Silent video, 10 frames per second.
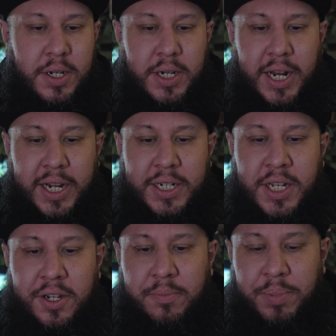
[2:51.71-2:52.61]
And I can
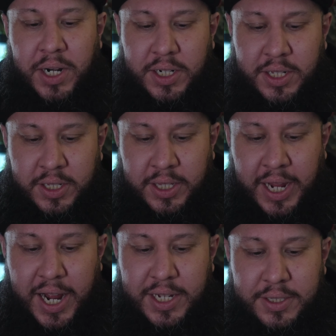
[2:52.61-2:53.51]
tell you, compared to the
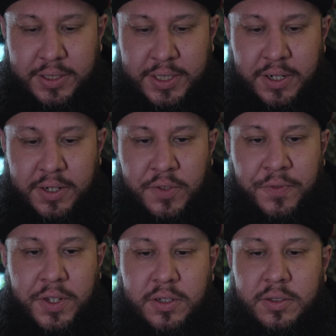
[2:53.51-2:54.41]
last series
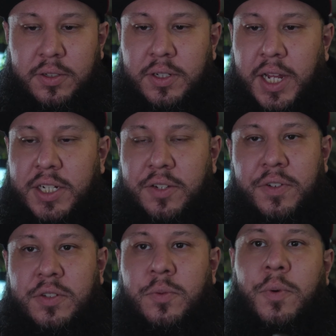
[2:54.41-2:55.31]
feel, it actually
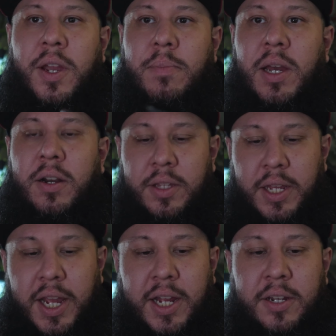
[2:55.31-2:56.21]
feels way better in the
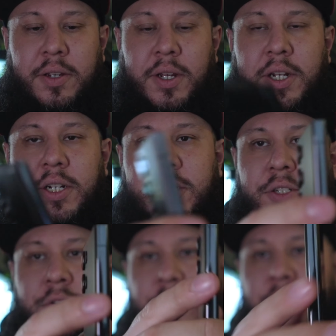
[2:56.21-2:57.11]
hand,
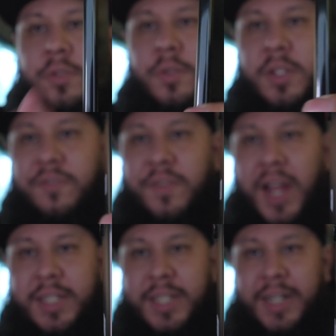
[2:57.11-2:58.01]
just due to the
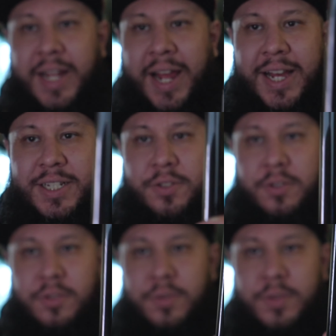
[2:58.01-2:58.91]
fact that it has
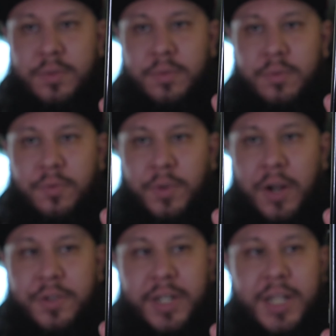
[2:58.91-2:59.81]
those
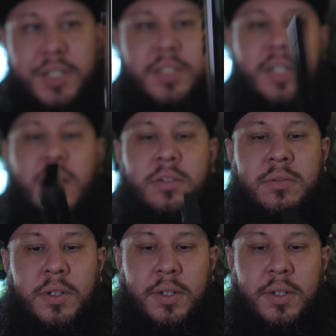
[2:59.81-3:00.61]
rounded edges now.